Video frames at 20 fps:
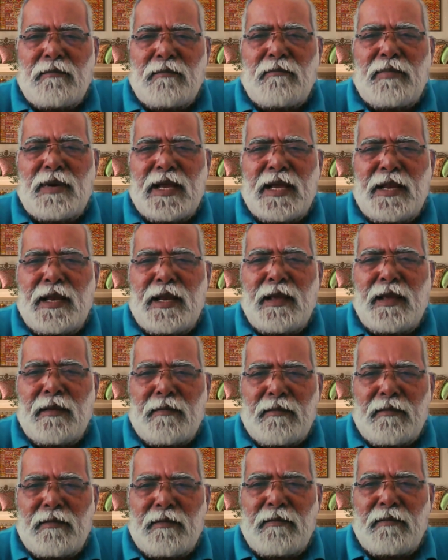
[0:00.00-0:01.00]
by name,
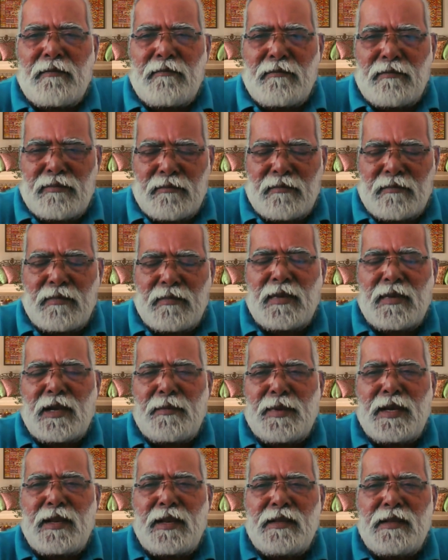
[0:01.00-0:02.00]

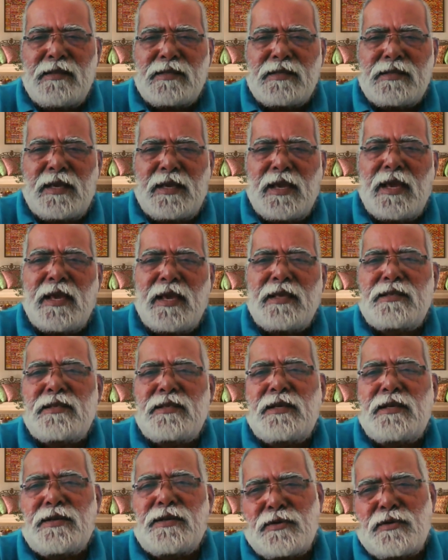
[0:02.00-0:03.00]
his case
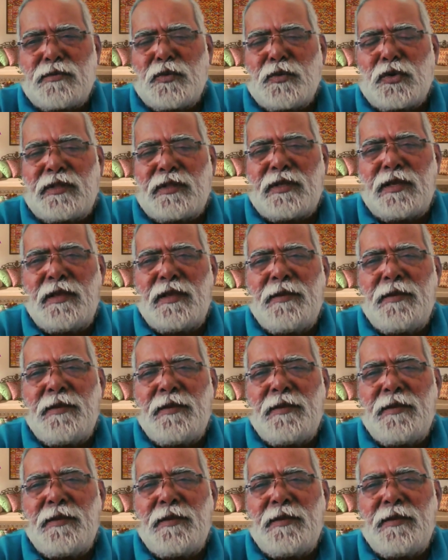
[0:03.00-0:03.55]
Krishnamurti,